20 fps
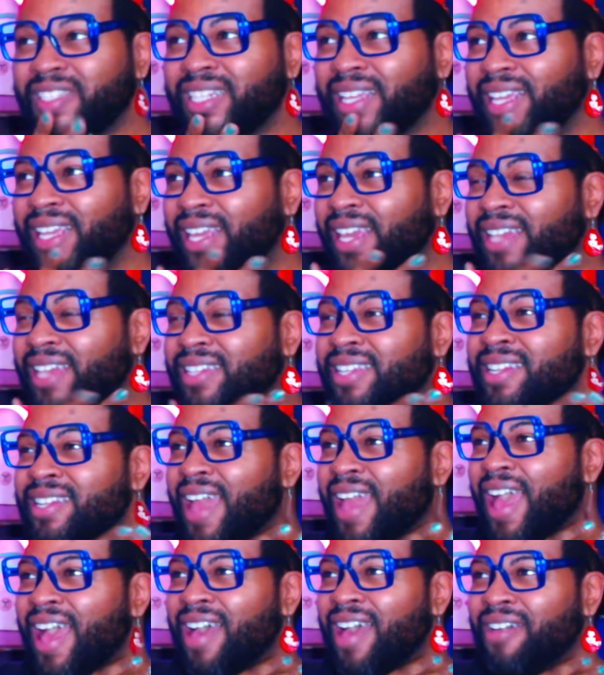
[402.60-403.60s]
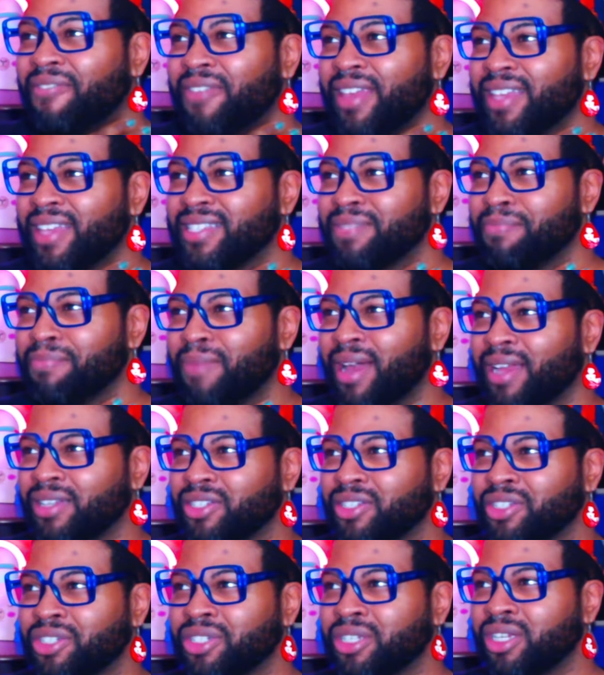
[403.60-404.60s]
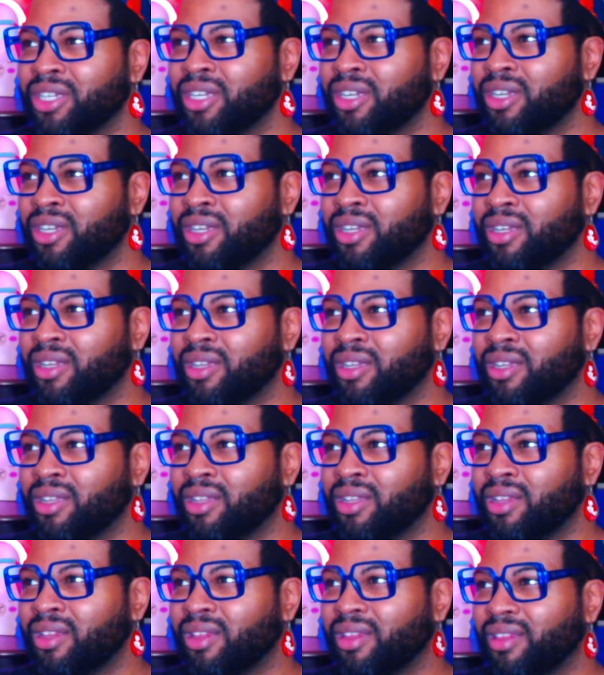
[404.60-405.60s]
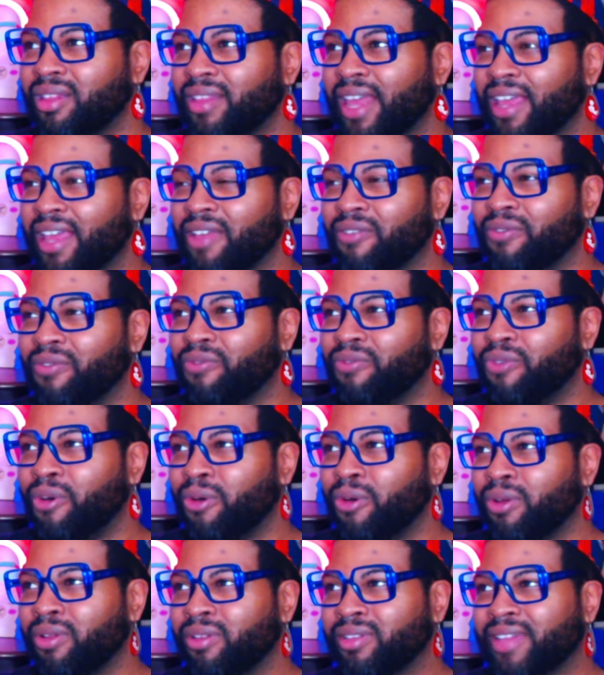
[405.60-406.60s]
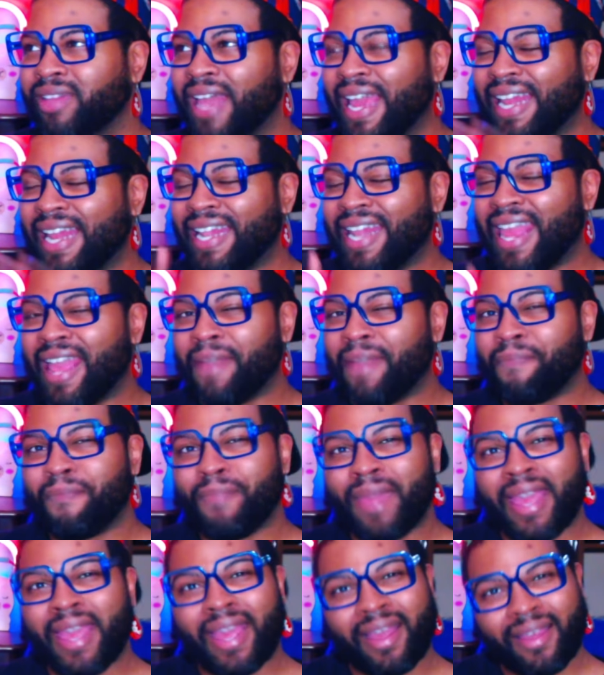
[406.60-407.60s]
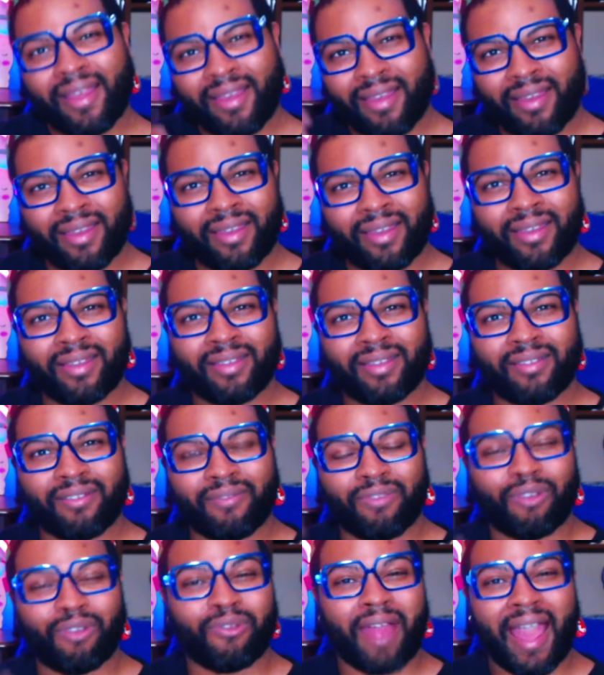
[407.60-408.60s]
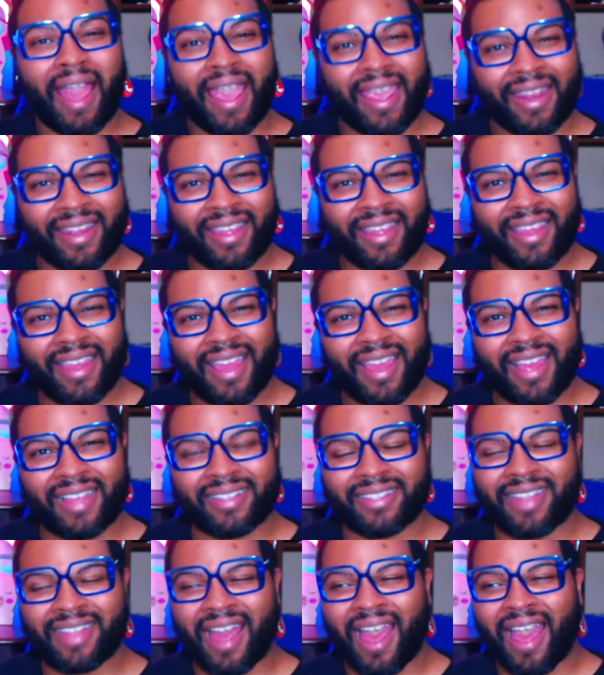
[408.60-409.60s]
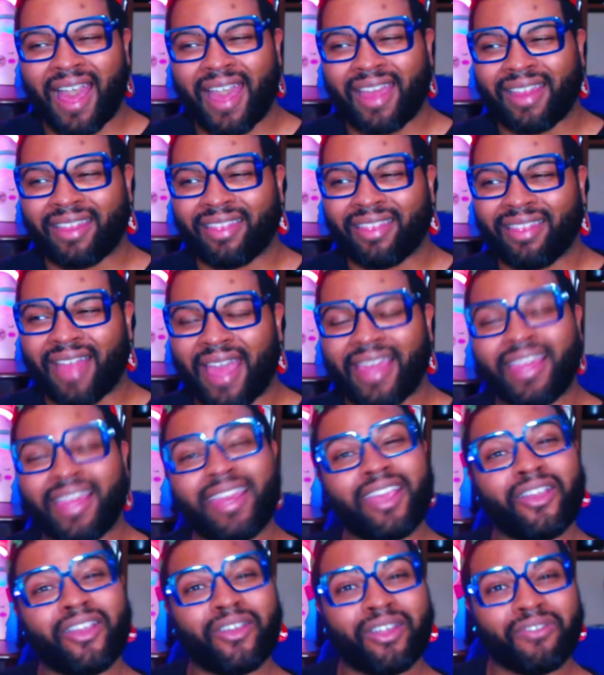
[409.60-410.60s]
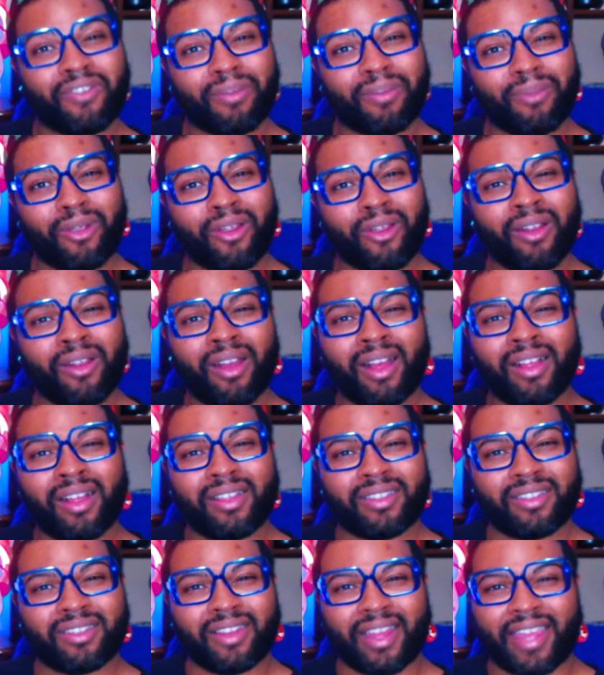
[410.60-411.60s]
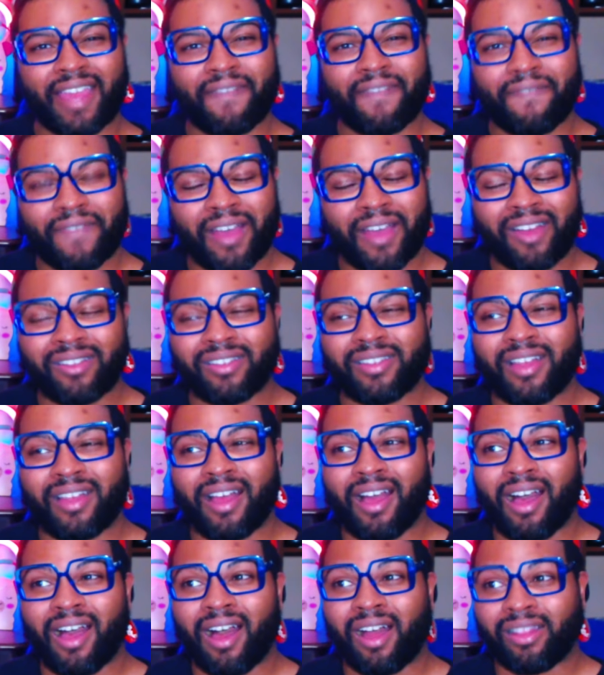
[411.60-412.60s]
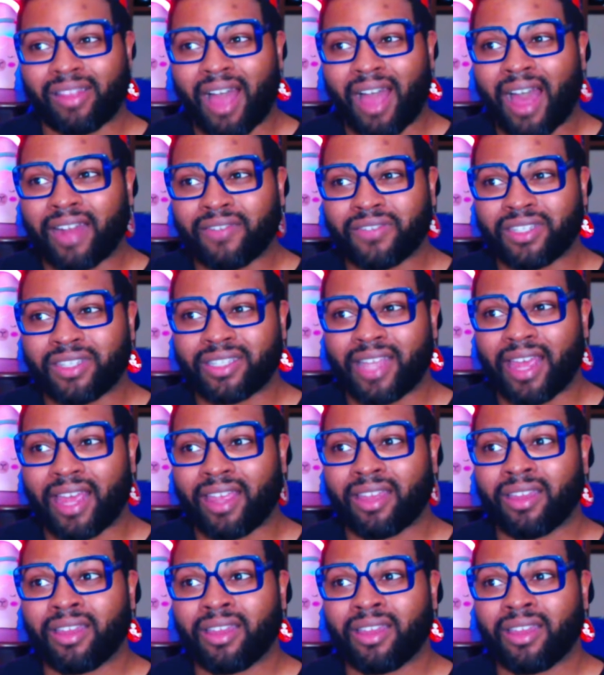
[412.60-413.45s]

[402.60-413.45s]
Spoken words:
it didn't have as much like vocal dynamic variety as I like hearing from her. So like it felt a lot of just like